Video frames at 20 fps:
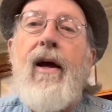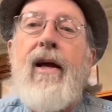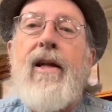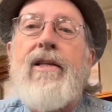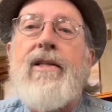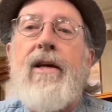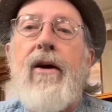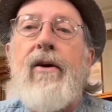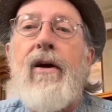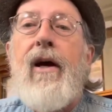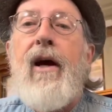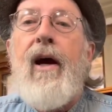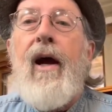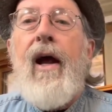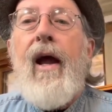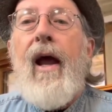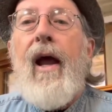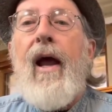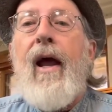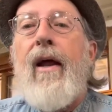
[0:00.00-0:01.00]
etc.
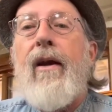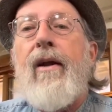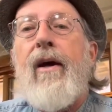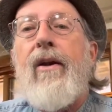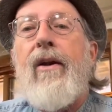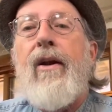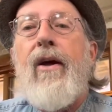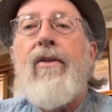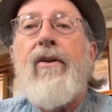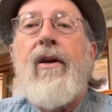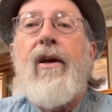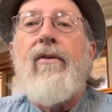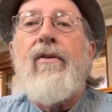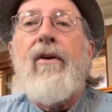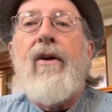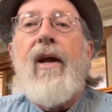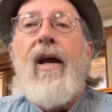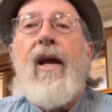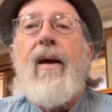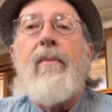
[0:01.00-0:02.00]
And nothing
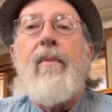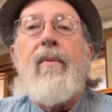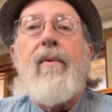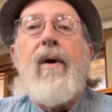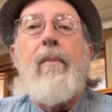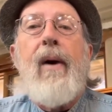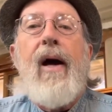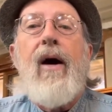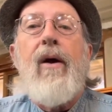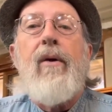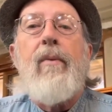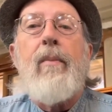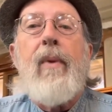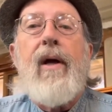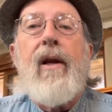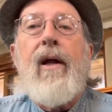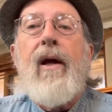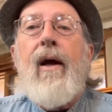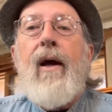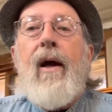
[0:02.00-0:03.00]
ever came about.
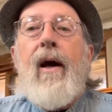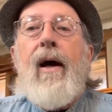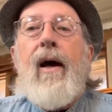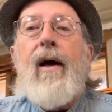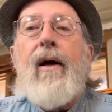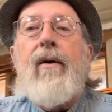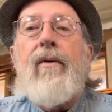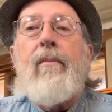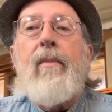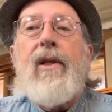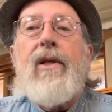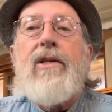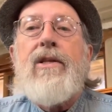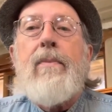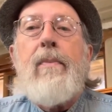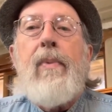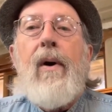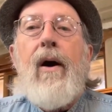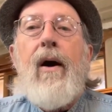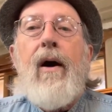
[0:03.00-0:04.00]
But
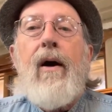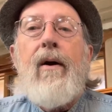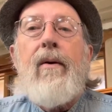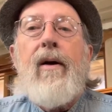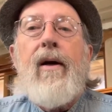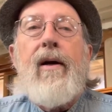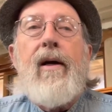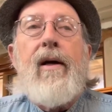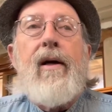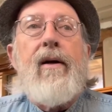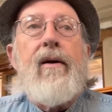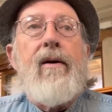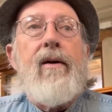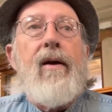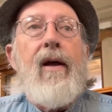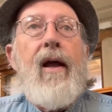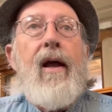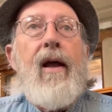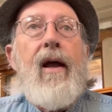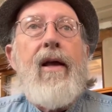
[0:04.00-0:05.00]
Melissa Parr
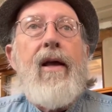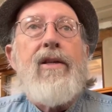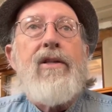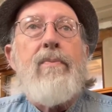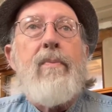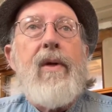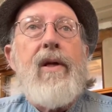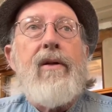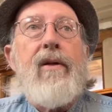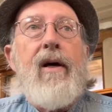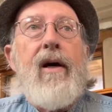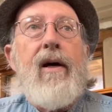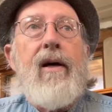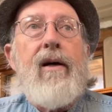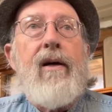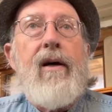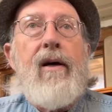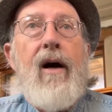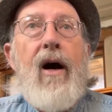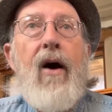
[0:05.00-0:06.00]
has been
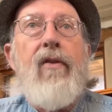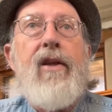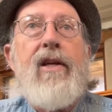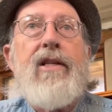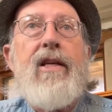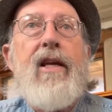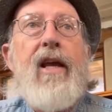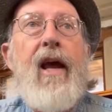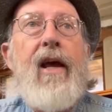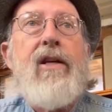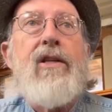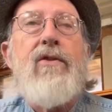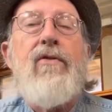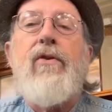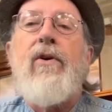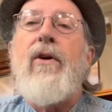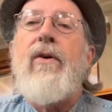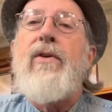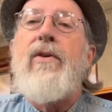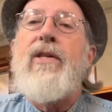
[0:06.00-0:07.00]
on this case
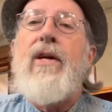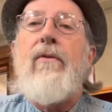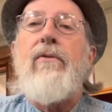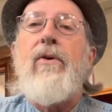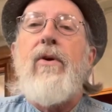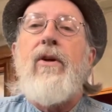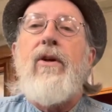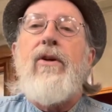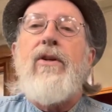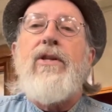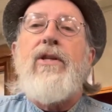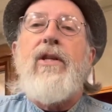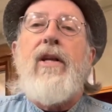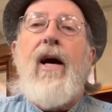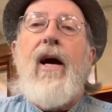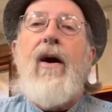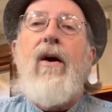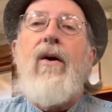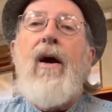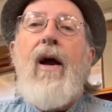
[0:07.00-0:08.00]
for several years
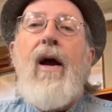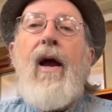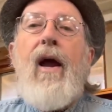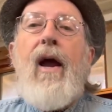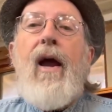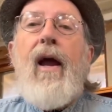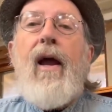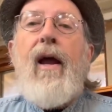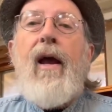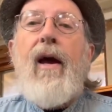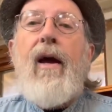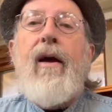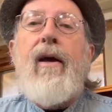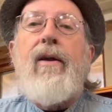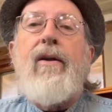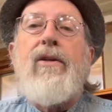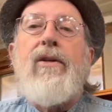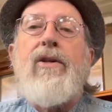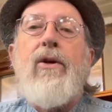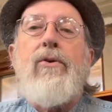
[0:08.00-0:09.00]
now.
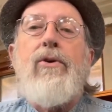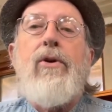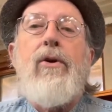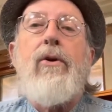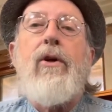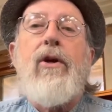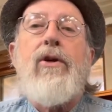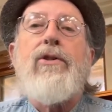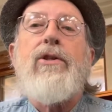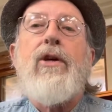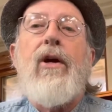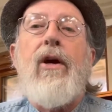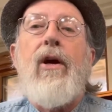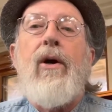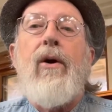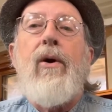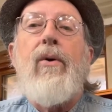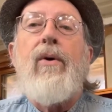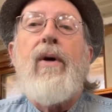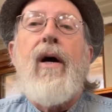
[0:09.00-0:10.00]
And so 2 years
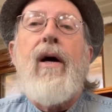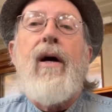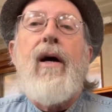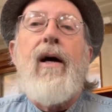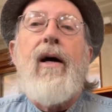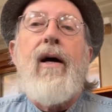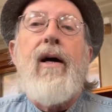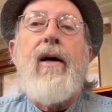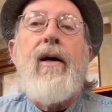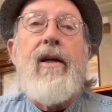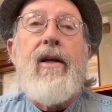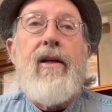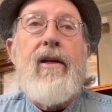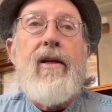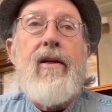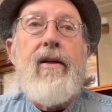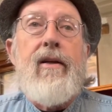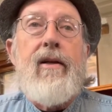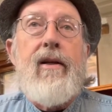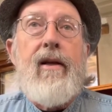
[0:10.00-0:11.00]
ago
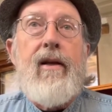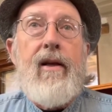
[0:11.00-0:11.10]
it